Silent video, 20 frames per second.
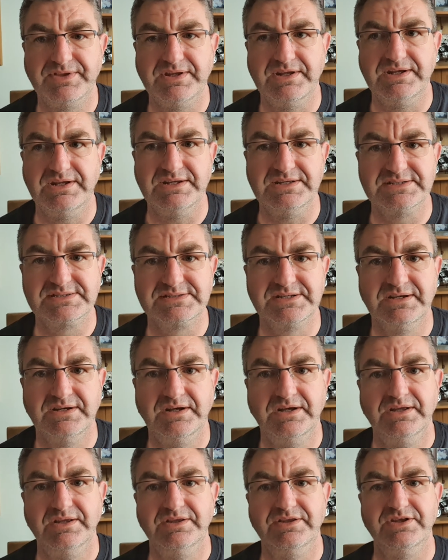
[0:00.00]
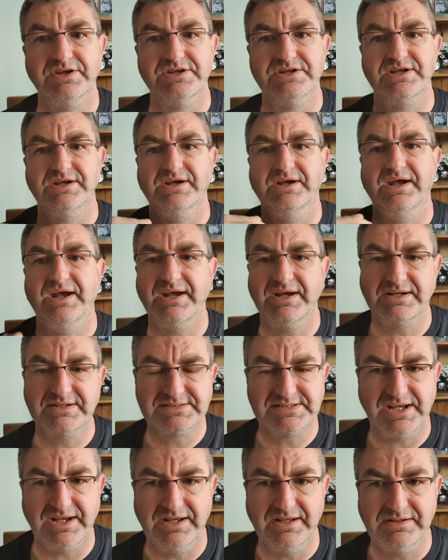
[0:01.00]
is that your
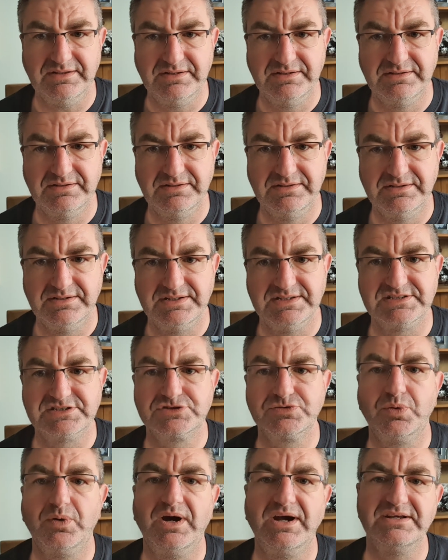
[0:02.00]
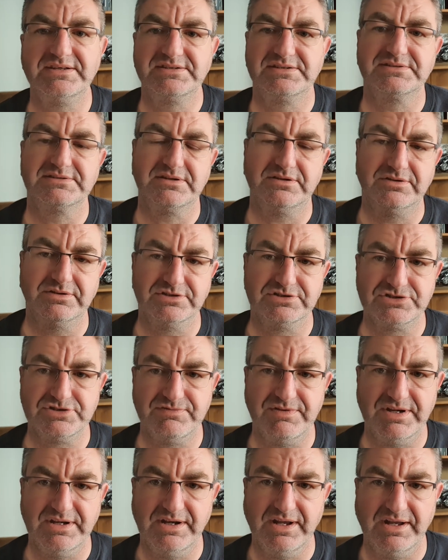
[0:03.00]
exhale is twice as long as
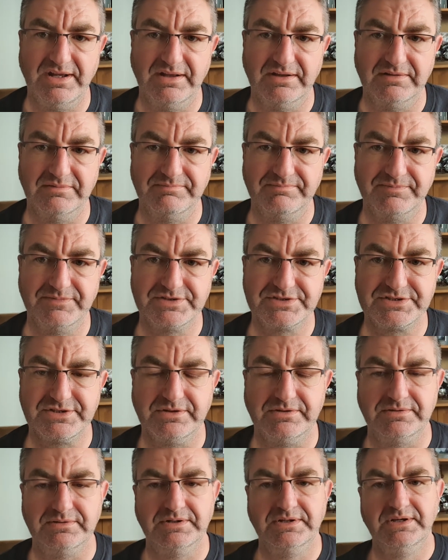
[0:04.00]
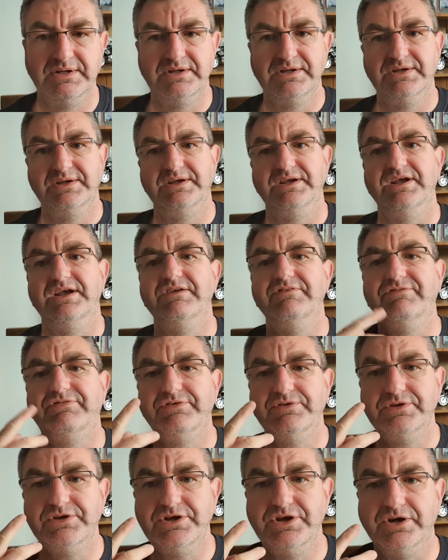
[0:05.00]
your inhale. So in
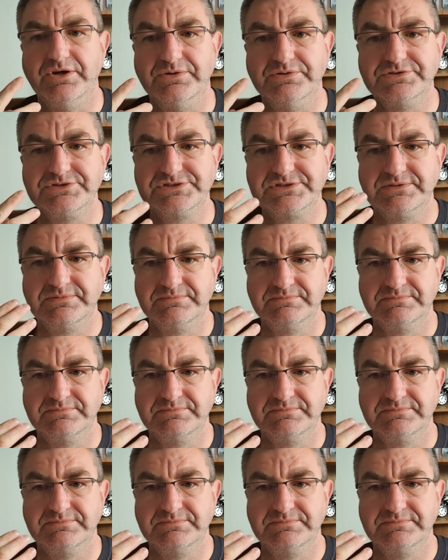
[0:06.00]
through the nose,